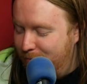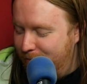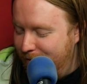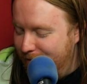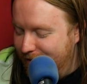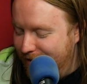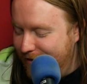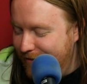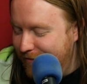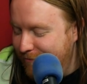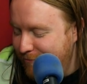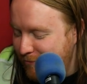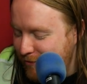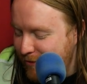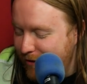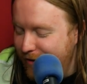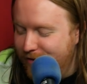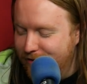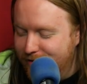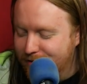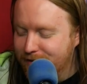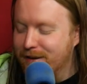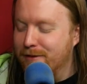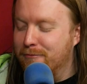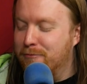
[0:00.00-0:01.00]
we, are
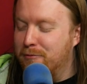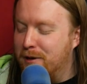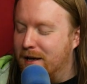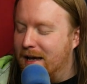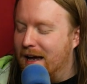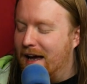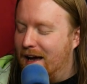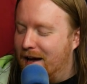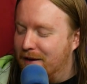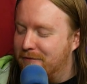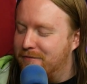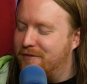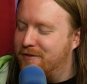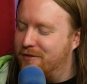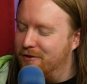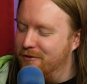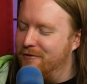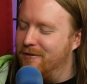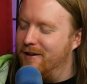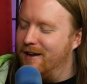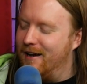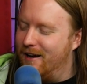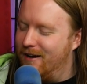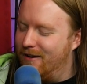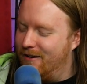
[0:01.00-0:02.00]
not coming we back. We have
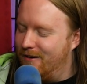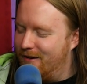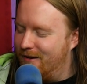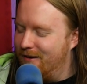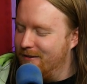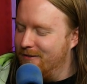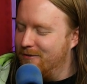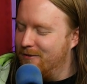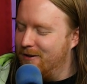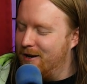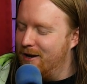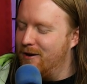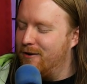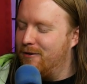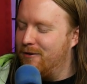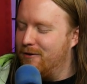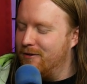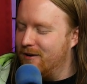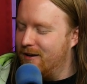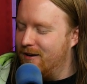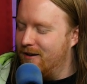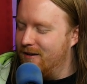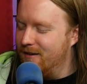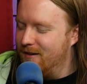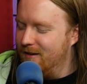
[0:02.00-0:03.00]
to now. I, wait,
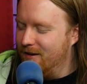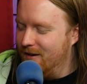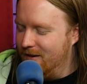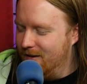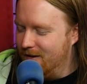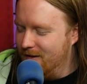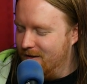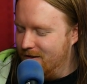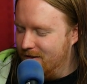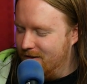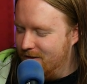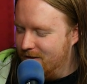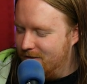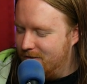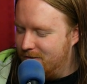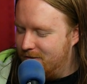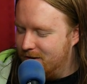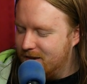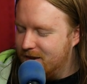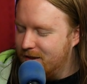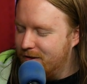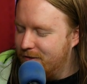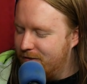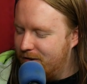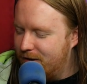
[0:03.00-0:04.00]
hold on.
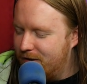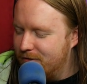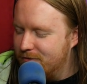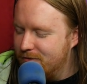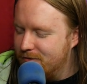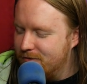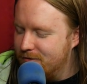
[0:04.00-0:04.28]
What the?